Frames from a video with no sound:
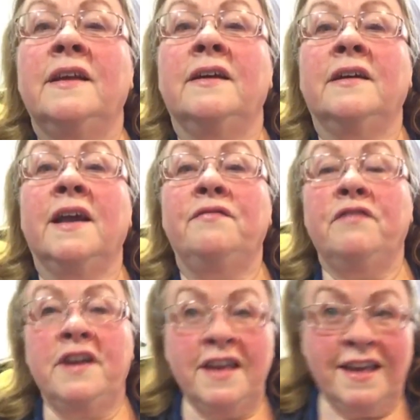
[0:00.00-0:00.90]
Okay,
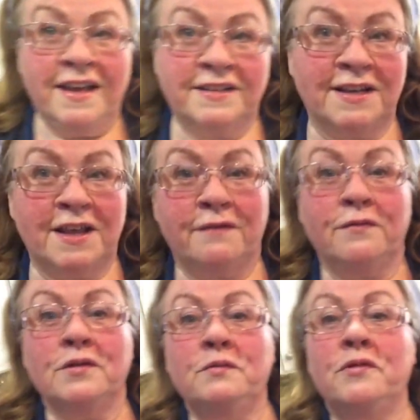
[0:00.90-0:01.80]
Freaky Geek said that
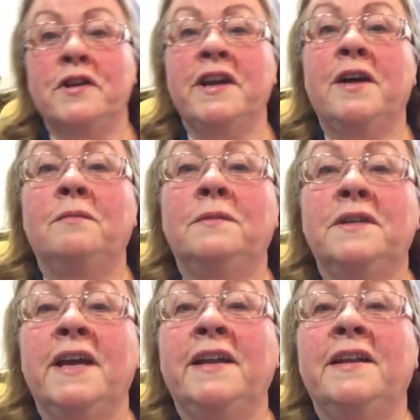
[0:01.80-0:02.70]
first warning helped
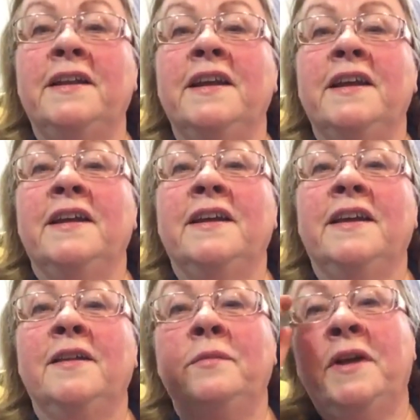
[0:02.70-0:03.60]
to get
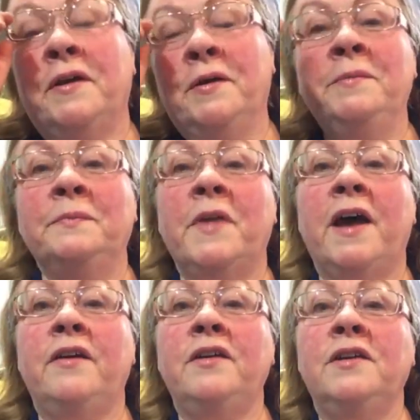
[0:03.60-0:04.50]
get him here.
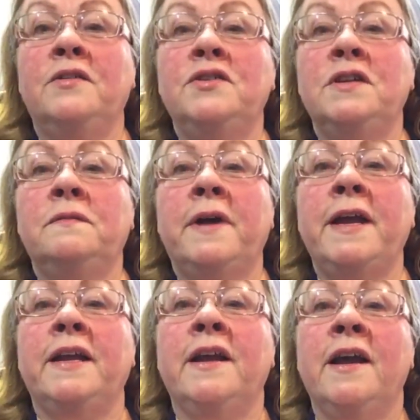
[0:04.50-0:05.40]
Out of Goshen.
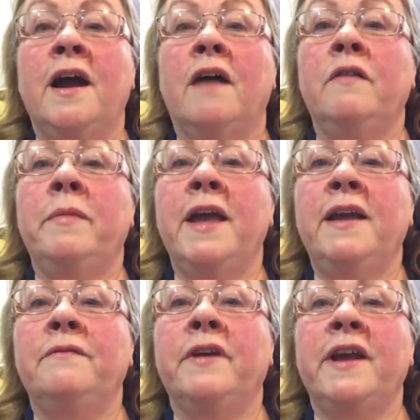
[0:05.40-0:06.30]
Wait, are we
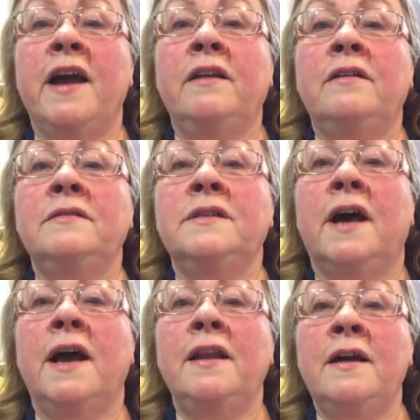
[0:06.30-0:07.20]
making Rianos?
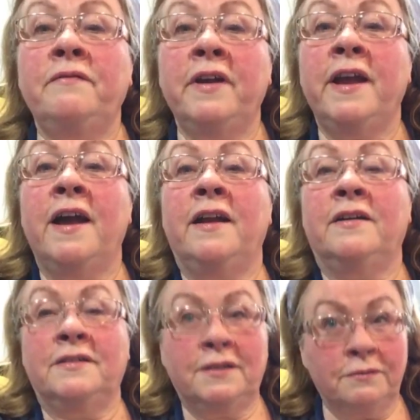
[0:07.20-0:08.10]
I love
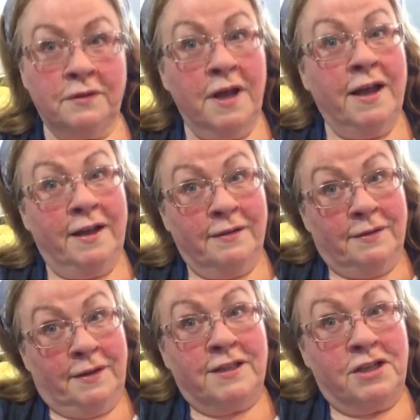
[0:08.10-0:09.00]
Rianos.
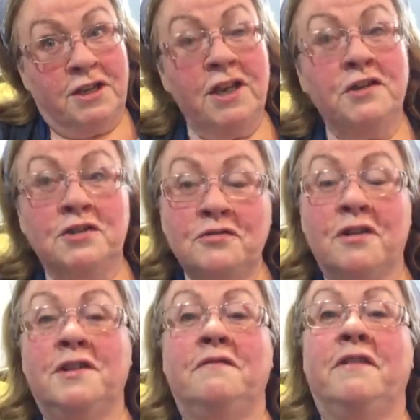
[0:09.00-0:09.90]
It's a
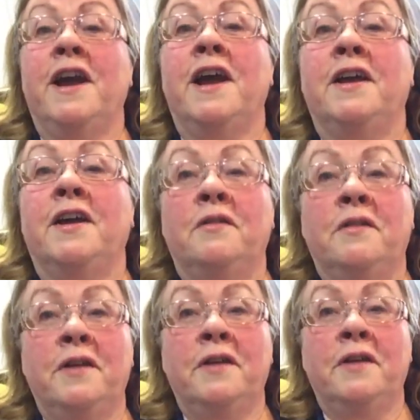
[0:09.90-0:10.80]
deconstructed Riano
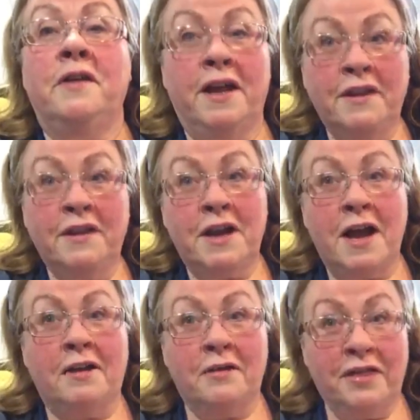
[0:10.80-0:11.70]
and definitely
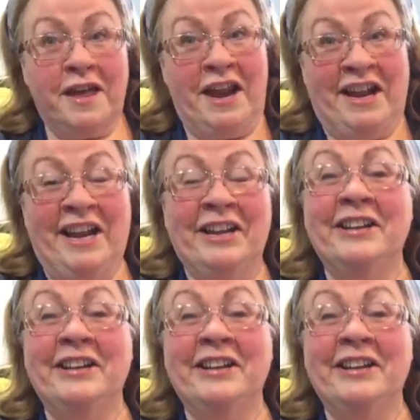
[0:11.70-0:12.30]
not authentic.